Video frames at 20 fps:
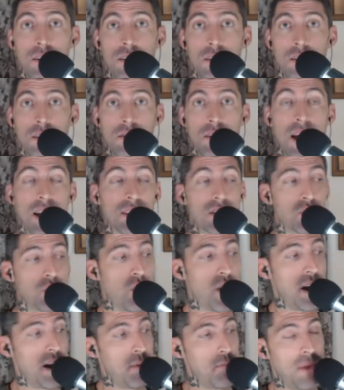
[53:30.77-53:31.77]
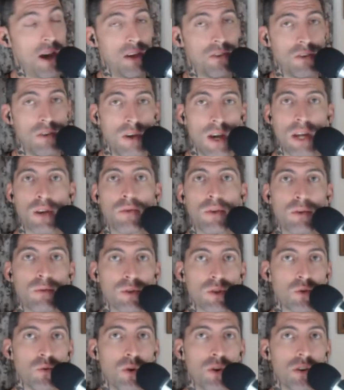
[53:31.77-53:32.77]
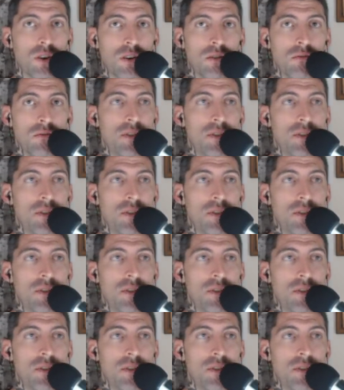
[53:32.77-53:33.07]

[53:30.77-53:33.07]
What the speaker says: That's why Matthew Henry was quoted.